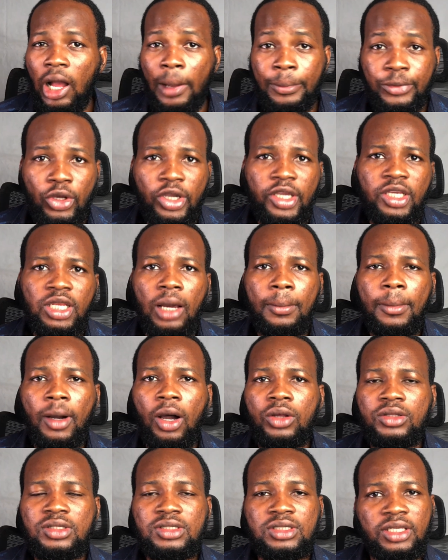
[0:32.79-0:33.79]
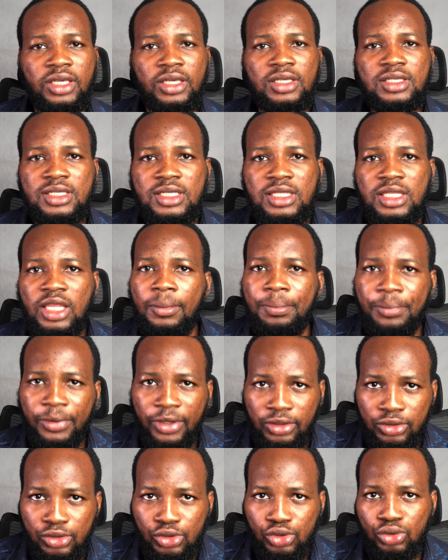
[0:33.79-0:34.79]
I'm talking about the
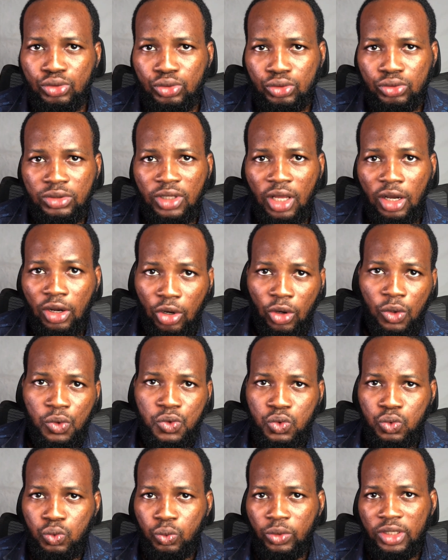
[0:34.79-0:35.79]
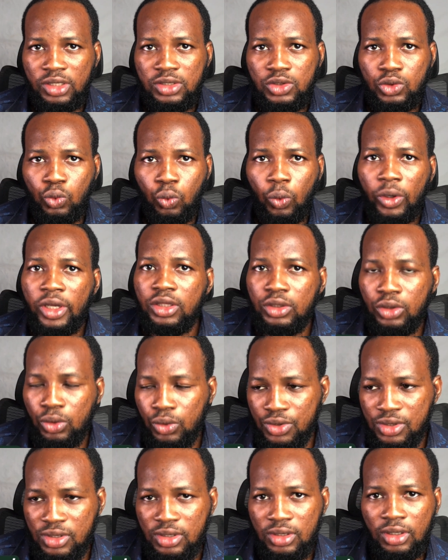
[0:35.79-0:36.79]
snipping tool that comes with
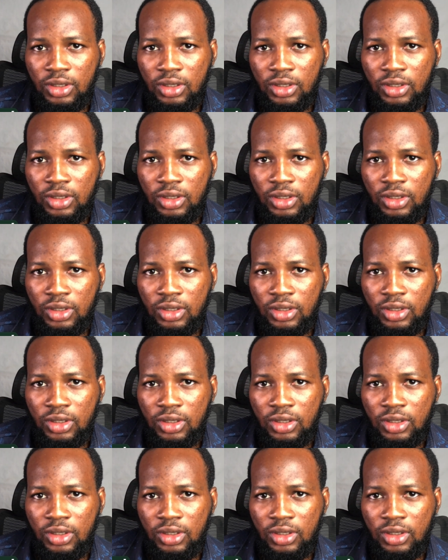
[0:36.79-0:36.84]
Windows.